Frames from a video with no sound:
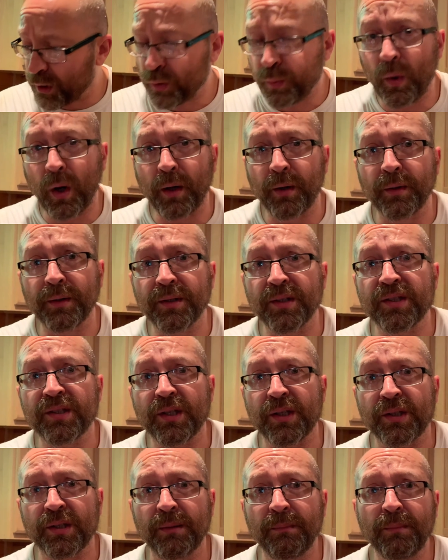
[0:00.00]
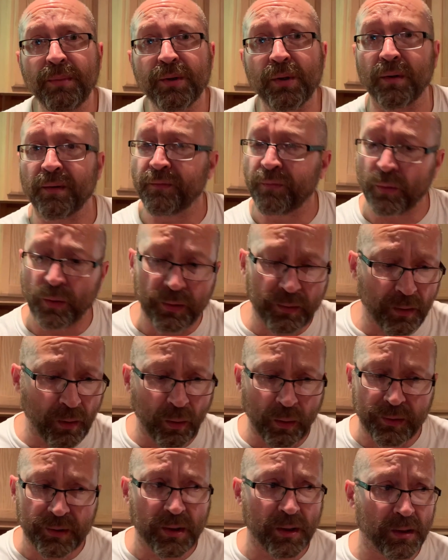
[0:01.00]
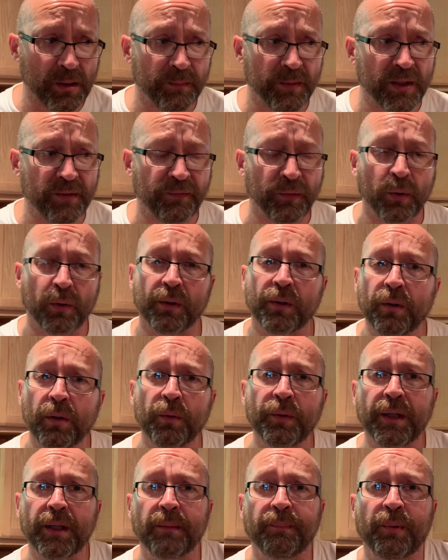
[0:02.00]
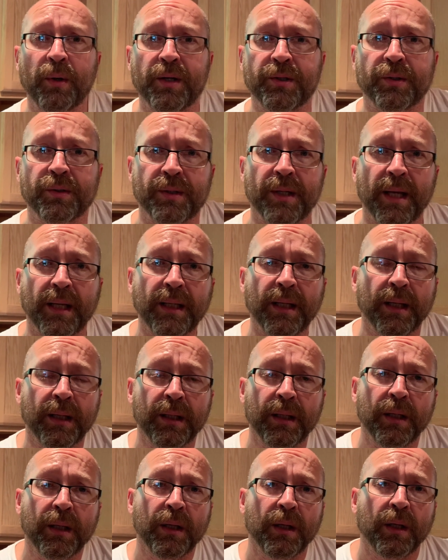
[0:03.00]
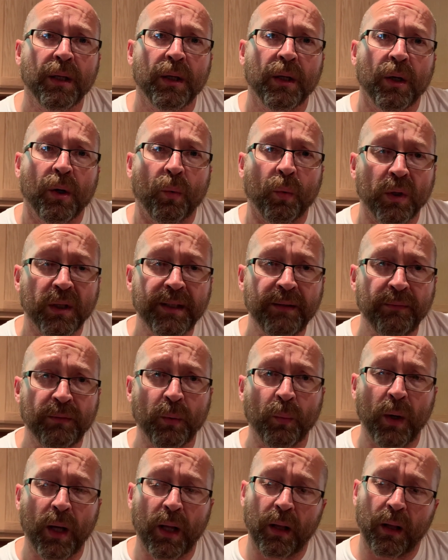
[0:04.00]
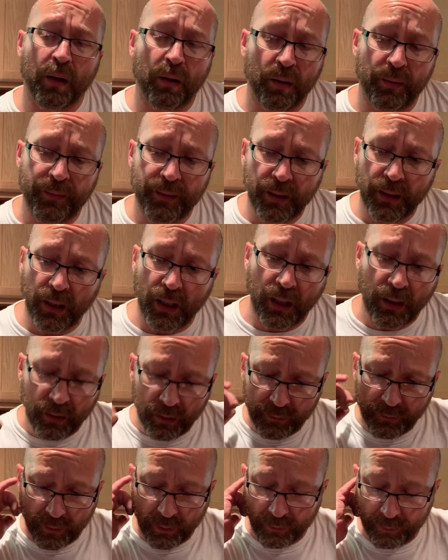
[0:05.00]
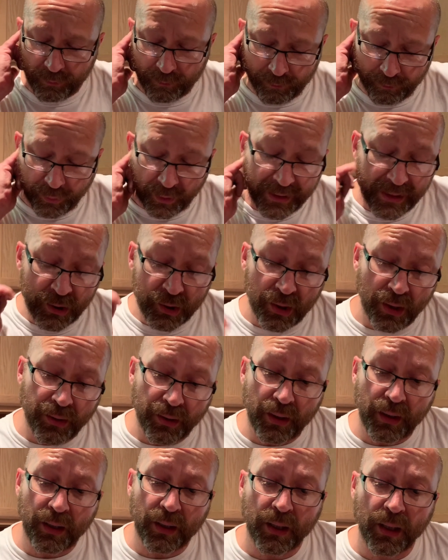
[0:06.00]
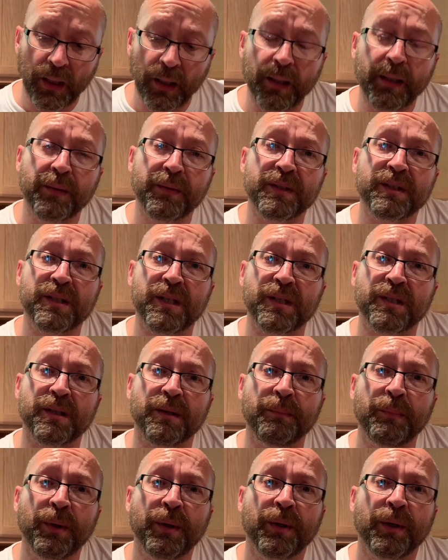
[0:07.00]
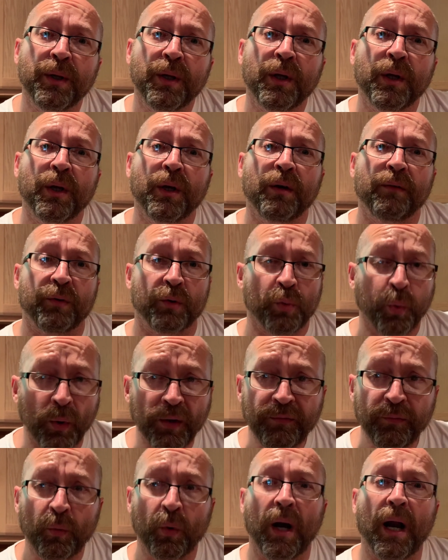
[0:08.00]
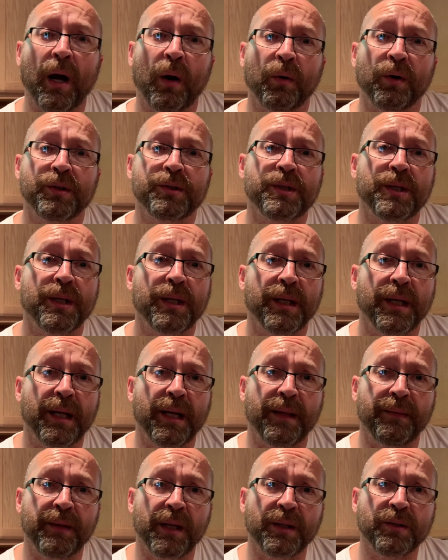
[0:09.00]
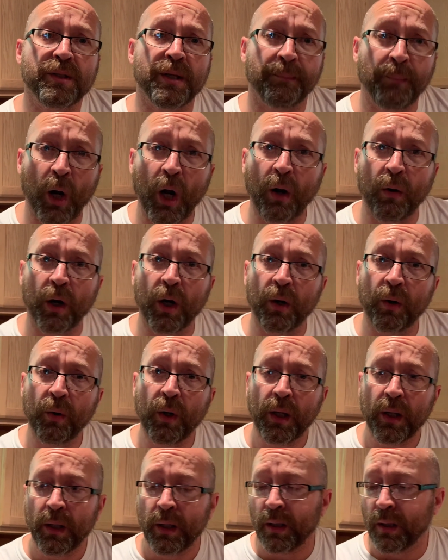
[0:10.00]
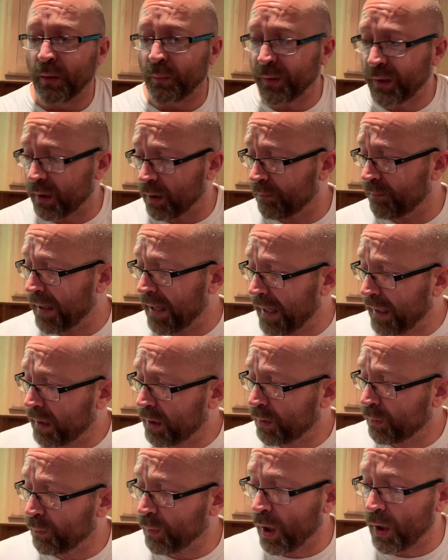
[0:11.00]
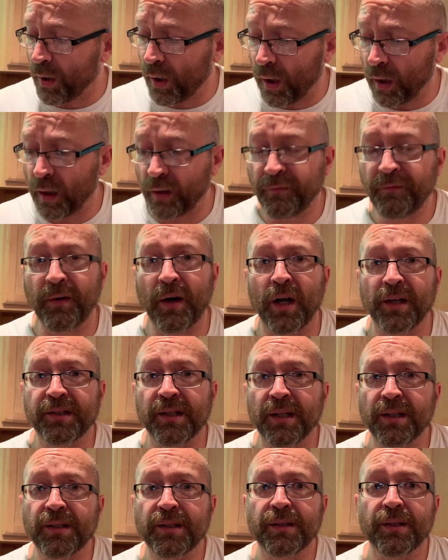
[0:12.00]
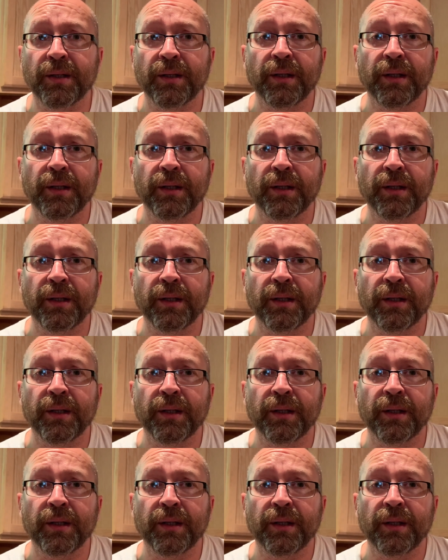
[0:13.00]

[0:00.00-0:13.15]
water in the system. So the whole system is full, including the pressure tank. We'll leave the well or the bleach in the system for 24 hours, and then tomorrow we come back, run all our faucets